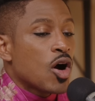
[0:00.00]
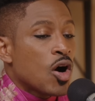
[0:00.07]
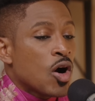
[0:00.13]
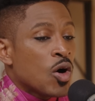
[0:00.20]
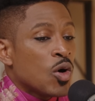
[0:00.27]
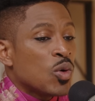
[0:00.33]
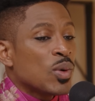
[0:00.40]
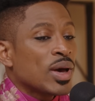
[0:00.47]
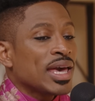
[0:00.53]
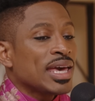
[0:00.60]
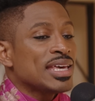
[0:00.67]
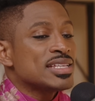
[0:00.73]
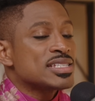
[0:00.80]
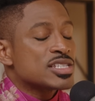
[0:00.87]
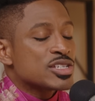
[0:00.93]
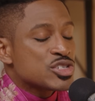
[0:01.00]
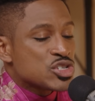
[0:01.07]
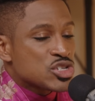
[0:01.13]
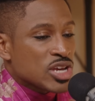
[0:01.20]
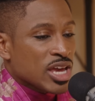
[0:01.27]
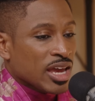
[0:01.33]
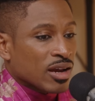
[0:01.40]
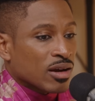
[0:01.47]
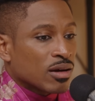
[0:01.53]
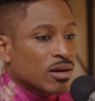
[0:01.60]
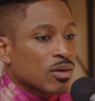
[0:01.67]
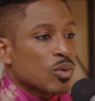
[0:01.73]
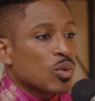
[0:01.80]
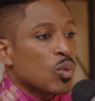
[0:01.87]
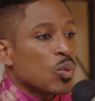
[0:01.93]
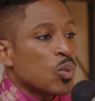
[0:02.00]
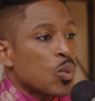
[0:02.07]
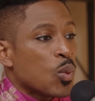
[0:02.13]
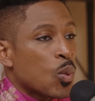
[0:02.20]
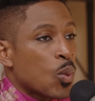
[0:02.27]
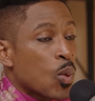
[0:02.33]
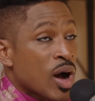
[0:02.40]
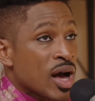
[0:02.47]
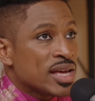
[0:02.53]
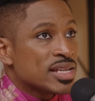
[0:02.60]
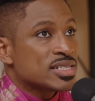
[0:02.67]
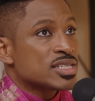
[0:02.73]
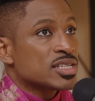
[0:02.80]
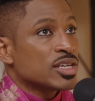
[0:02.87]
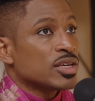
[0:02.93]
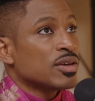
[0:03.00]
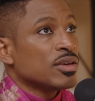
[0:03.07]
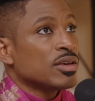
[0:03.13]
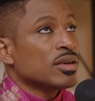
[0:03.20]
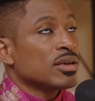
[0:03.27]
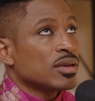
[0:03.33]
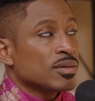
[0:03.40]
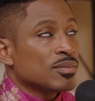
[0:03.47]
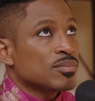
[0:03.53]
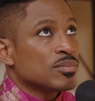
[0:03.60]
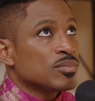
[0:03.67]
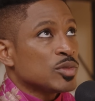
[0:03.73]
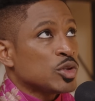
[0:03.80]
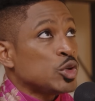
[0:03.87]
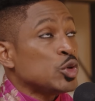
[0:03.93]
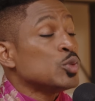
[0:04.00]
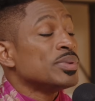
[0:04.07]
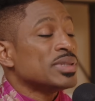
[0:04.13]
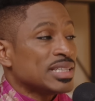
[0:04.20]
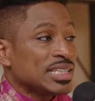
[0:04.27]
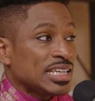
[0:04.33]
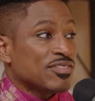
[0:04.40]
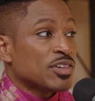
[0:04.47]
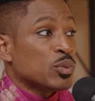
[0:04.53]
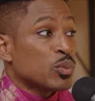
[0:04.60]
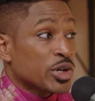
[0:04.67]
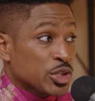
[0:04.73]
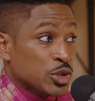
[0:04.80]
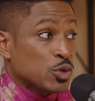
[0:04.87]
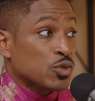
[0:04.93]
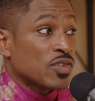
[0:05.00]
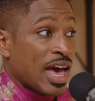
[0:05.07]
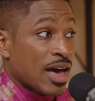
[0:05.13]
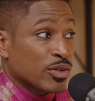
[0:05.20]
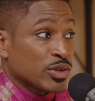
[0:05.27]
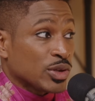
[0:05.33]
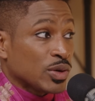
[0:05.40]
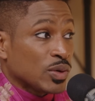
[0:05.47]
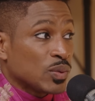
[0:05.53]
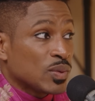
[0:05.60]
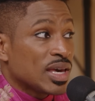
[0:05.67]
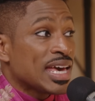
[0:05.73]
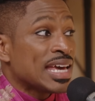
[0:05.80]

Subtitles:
always share what you believe and what you value.